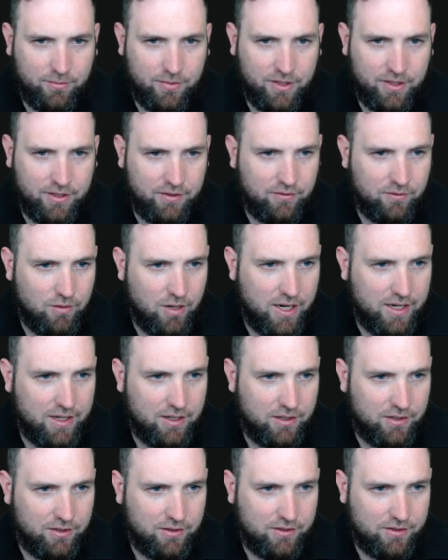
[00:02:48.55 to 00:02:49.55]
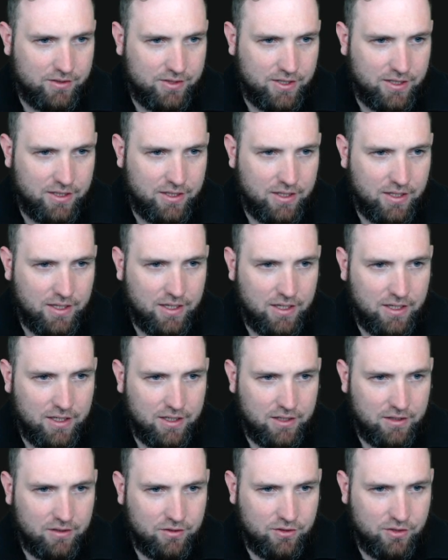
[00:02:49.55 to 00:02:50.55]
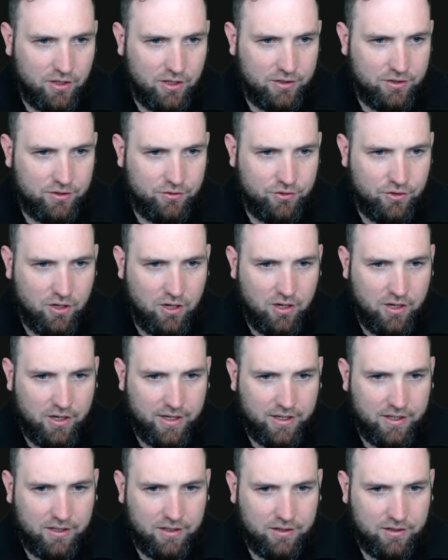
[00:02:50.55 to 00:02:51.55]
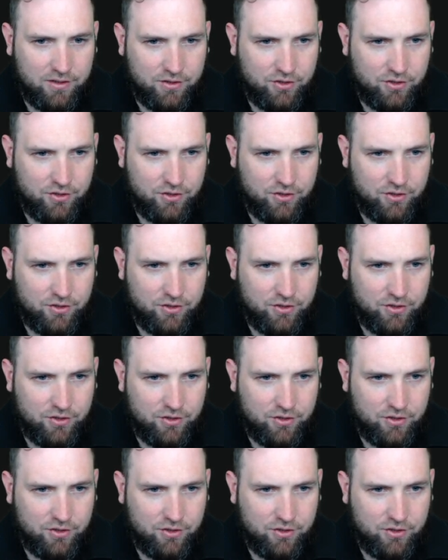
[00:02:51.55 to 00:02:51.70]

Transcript: But right here you can see, start your drawing,